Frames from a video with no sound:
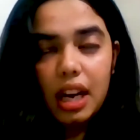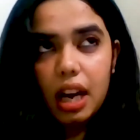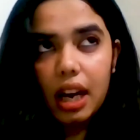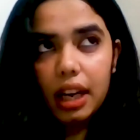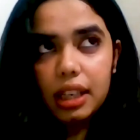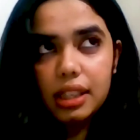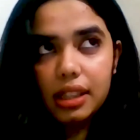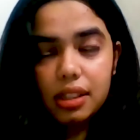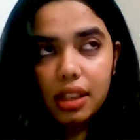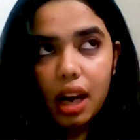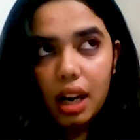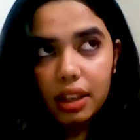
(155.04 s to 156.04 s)
I
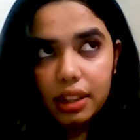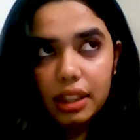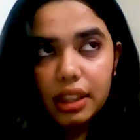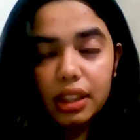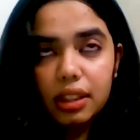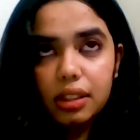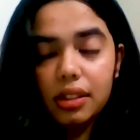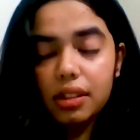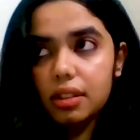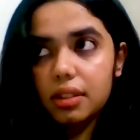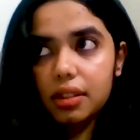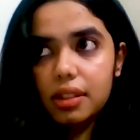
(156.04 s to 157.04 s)
started in
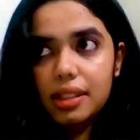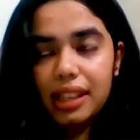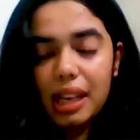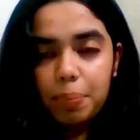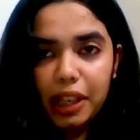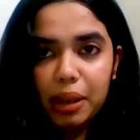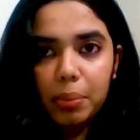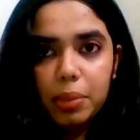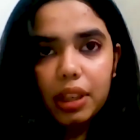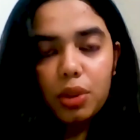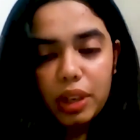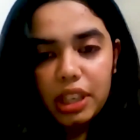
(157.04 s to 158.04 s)
September
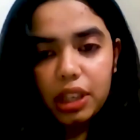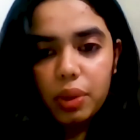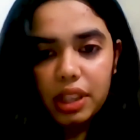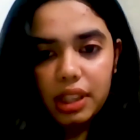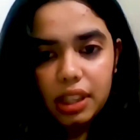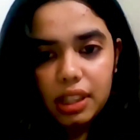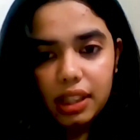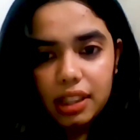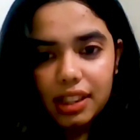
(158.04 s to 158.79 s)
2020,